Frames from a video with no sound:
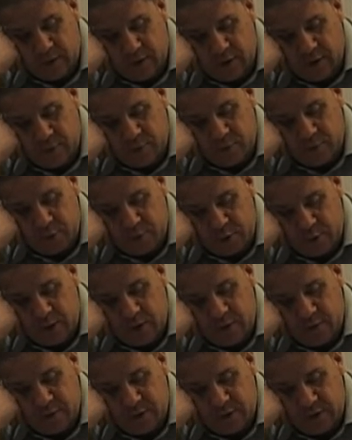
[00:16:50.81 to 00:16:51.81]
of
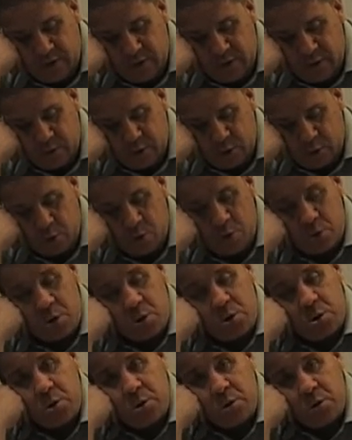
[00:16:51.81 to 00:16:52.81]
preserving the
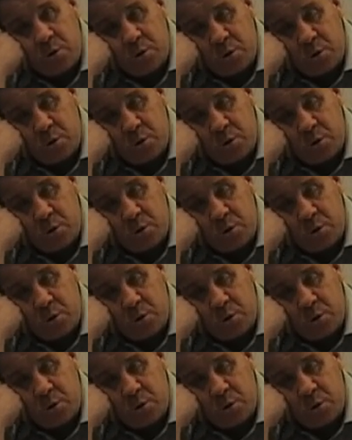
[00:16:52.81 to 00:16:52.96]
truth,